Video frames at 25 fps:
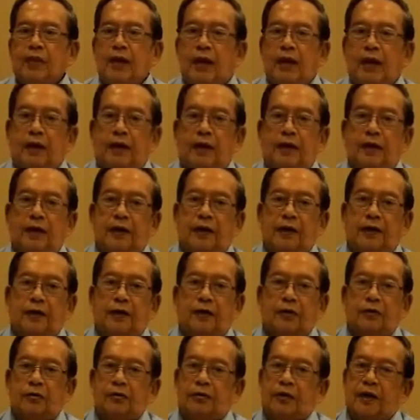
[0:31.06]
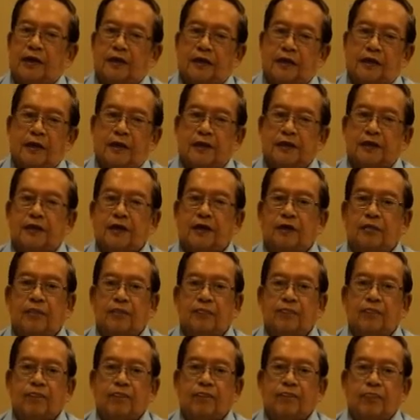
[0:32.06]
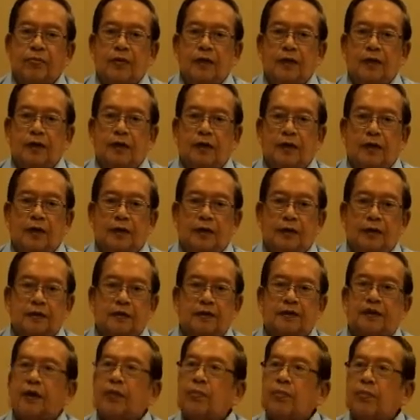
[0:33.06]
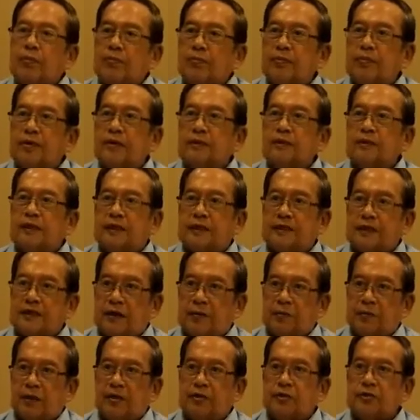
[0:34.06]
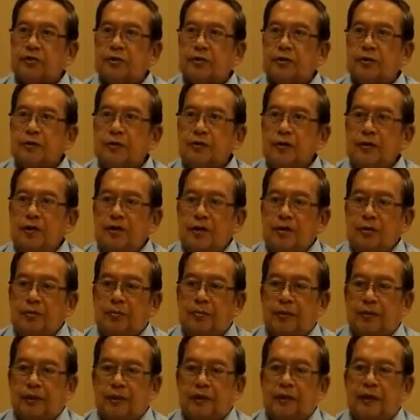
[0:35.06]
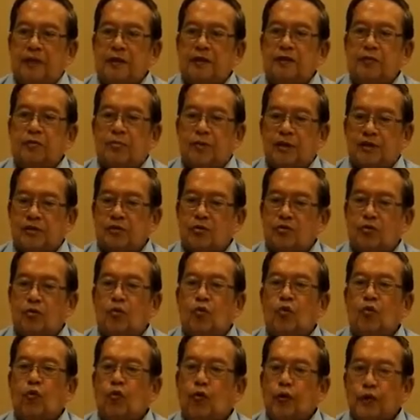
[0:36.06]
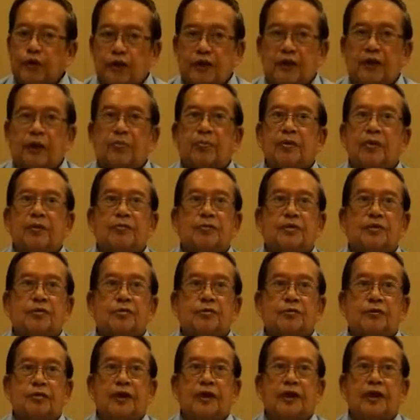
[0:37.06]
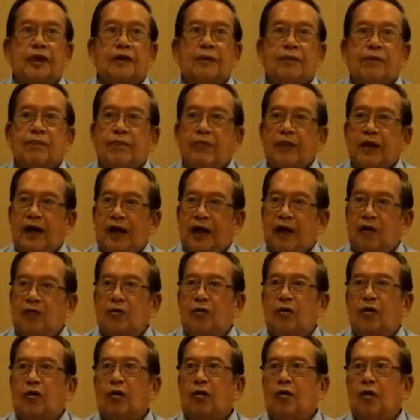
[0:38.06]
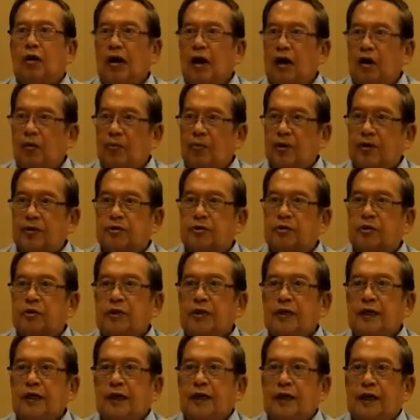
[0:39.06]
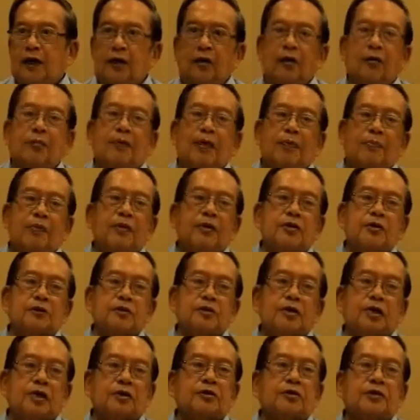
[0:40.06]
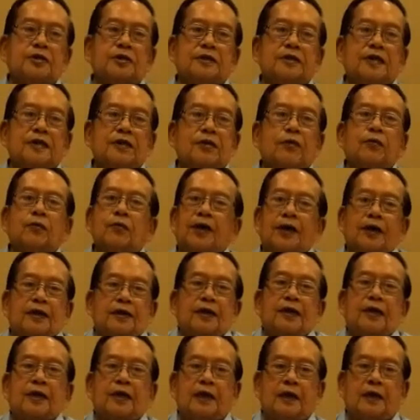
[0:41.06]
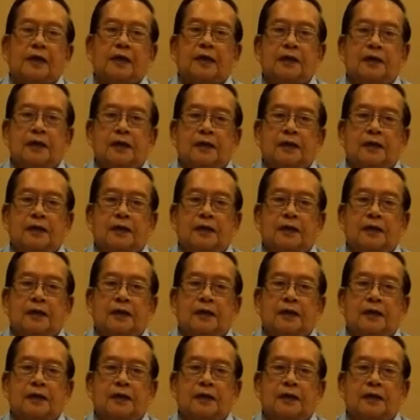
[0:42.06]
and you can take some supplements, as I mentioned, but then you must know which supplements to take, how long, how much. A lot of my patients actually say, oh, I take